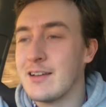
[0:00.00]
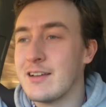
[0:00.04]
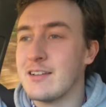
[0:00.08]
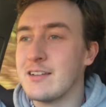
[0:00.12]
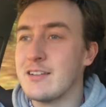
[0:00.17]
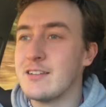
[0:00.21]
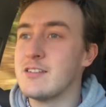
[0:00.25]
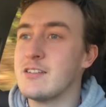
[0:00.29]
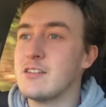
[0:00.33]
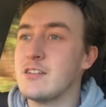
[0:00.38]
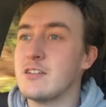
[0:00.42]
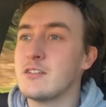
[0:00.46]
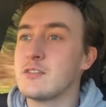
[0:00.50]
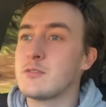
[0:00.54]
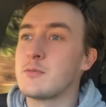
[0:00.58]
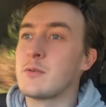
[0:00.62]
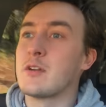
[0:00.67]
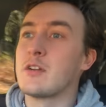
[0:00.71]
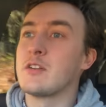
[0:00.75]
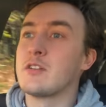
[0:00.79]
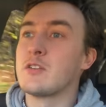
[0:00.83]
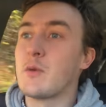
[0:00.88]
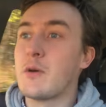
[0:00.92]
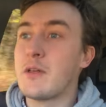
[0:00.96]
and you just
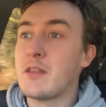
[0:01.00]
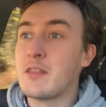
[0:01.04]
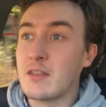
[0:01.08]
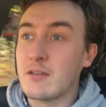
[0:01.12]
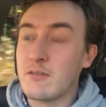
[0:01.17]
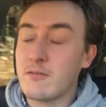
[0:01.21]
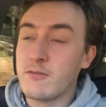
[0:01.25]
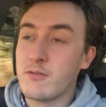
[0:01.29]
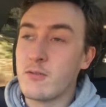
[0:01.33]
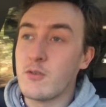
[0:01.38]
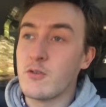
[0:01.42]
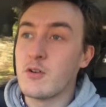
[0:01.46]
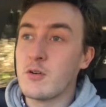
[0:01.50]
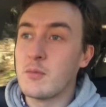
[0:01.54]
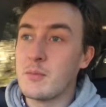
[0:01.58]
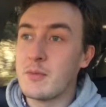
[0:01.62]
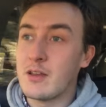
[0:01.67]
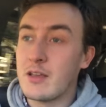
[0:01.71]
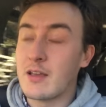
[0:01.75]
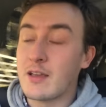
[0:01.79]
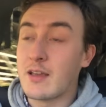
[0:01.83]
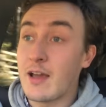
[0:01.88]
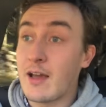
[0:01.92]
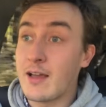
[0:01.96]
want to do anything for him,
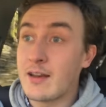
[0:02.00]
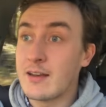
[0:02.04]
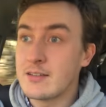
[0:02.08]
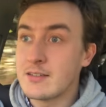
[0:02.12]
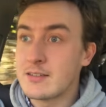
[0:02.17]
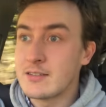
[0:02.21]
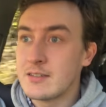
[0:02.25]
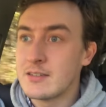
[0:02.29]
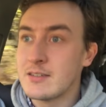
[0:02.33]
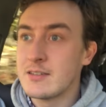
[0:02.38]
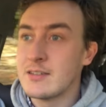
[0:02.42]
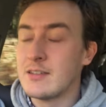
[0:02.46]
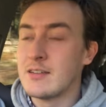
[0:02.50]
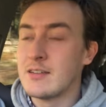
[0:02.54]
and you can't.